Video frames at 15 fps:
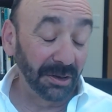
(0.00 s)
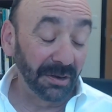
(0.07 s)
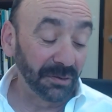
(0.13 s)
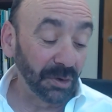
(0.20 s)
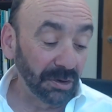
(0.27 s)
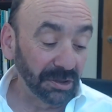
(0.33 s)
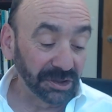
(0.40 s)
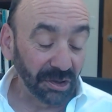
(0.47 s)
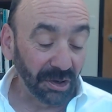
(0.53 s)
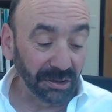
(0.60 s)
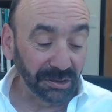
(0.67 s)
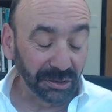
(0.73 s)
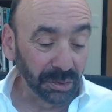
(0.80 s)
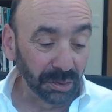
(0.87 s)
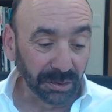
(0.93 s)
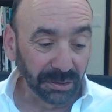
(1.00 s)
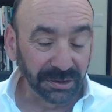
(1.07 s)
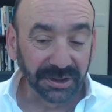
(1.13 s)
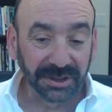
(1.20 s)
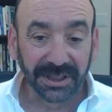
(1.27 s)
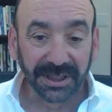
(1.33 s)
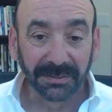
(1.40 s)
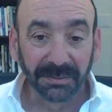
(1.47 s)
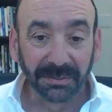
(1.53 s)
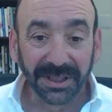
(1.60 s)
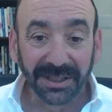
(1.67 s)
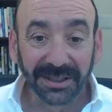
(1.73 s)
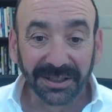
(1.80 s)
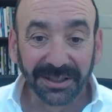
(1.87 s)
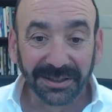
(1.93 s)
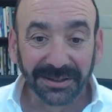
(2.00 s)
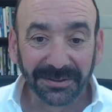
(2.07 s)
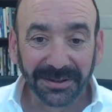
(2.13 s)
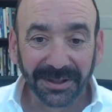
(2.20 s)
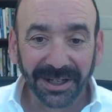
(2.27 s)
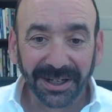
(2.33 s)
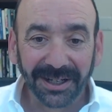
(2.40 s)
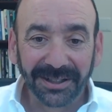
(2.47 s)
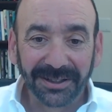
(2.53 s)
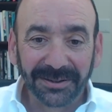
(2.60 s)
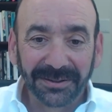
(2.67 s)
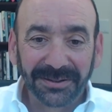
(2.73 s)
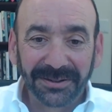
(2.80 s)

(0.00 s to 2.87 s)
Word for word: of course, all tools can be uh,